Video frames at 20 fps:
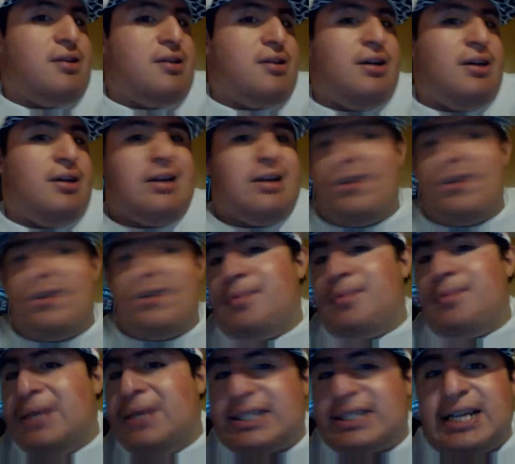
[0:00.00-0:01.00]
You got the
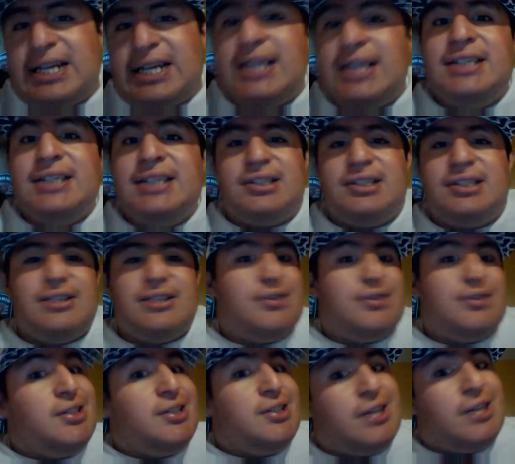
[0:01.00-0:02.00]
Trubisky's,
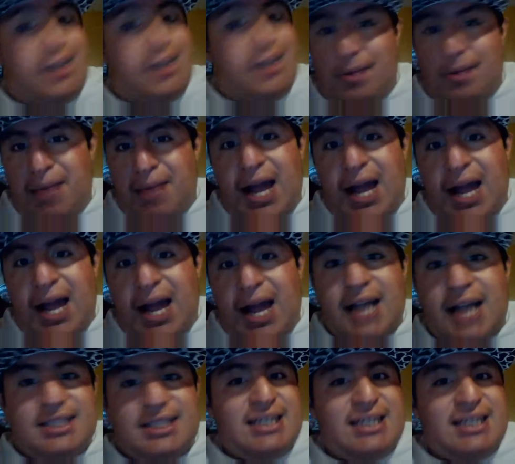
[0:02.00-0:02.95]
you got the Max,